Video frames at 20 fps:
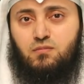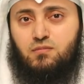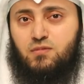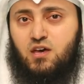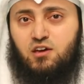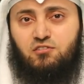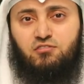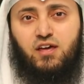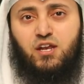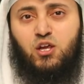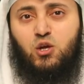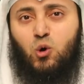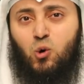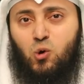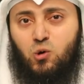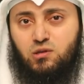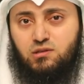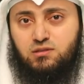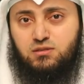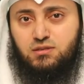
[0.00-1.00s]
They are very
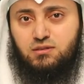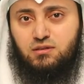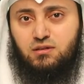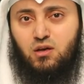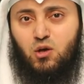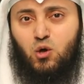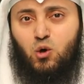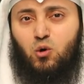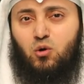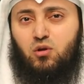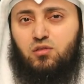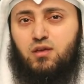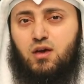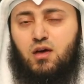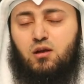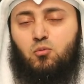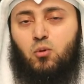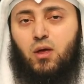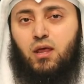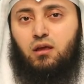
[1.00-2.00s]
old, or they
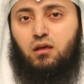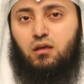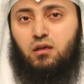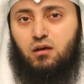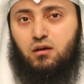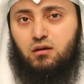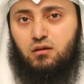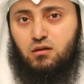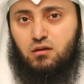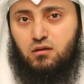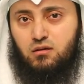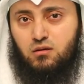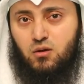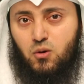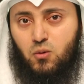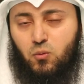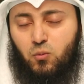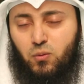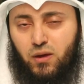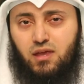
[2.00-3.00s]
are very
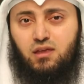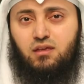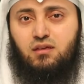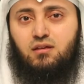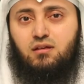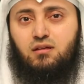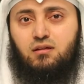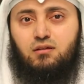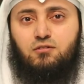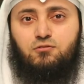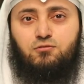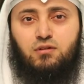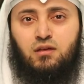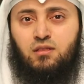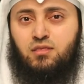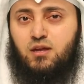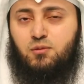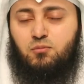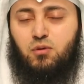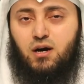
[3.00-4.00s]
weak
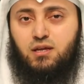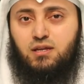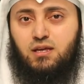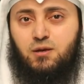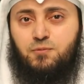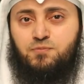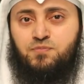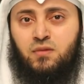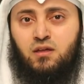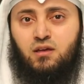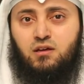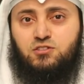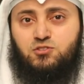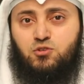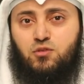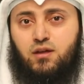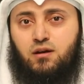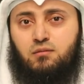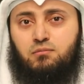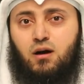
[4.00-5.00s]
in their body,
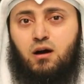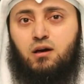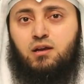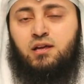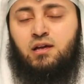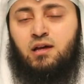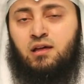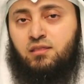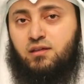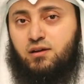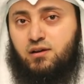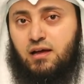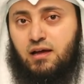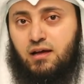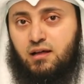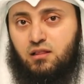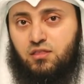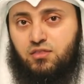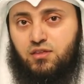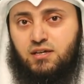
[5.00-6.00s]
so their body and their
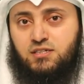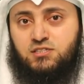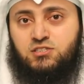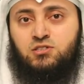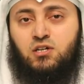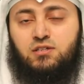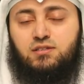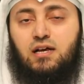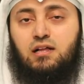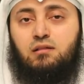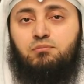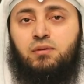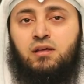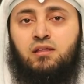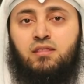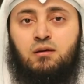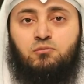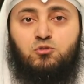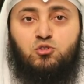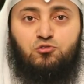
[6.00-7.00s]
health is not
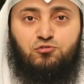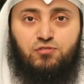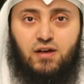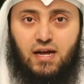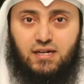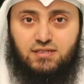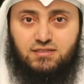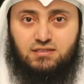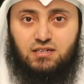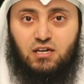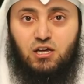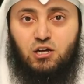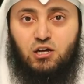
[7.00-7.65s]
helping them to fast.